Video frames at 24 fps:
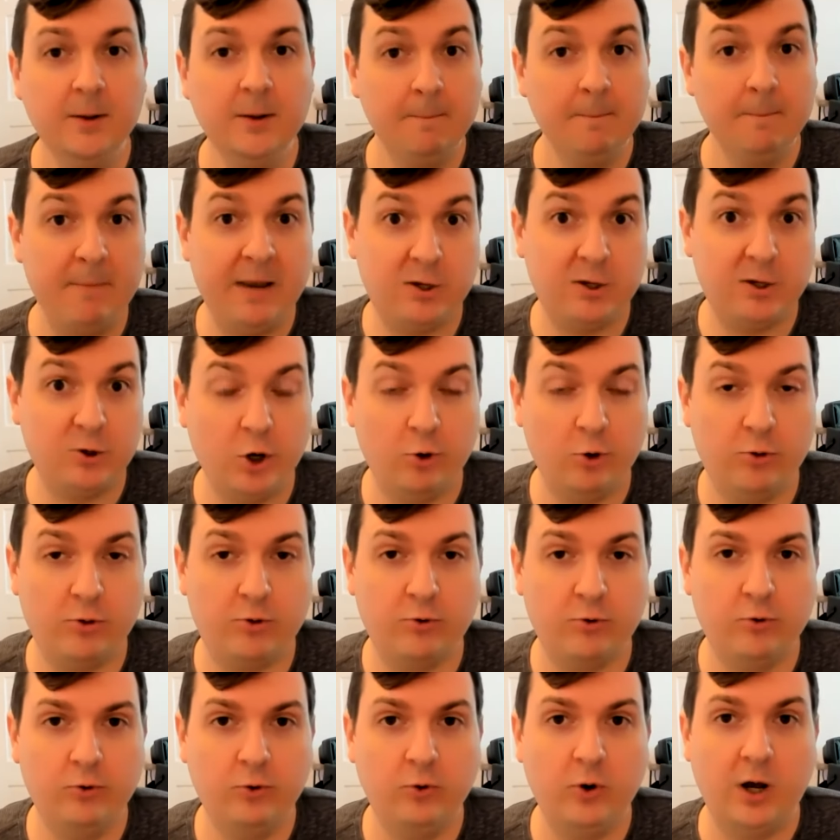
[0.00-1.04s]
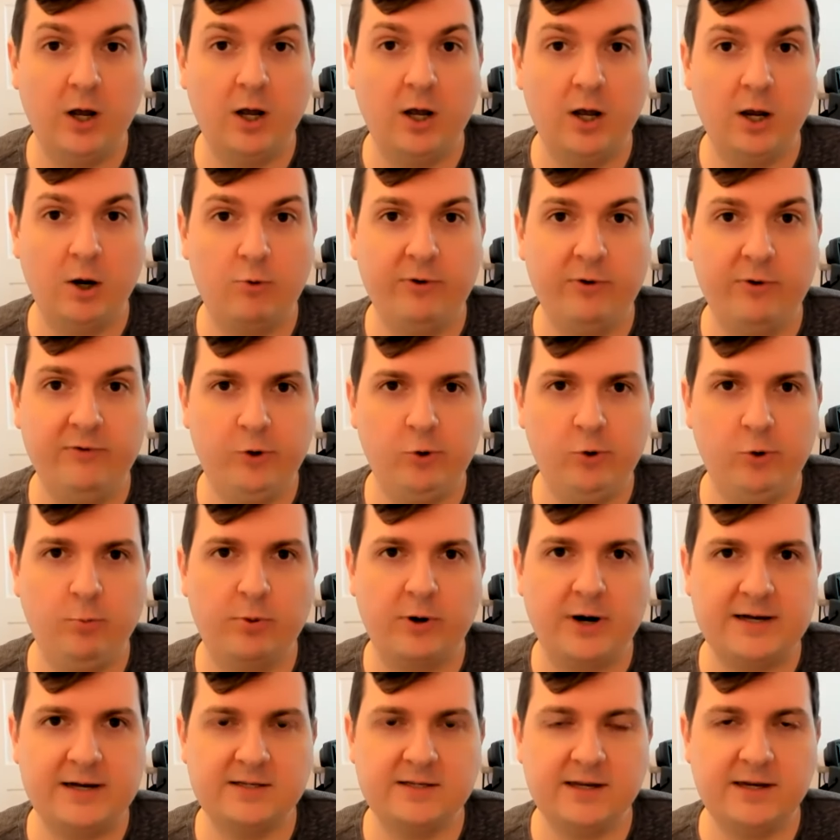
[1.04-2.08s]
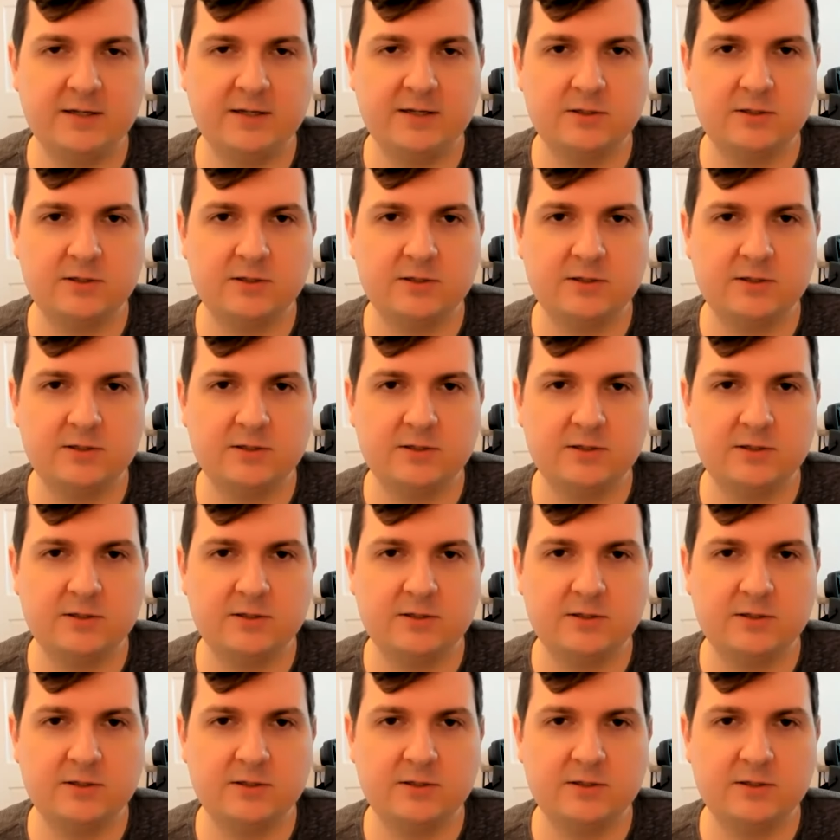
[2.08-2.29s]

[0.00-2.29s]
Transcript: make you go through a review process.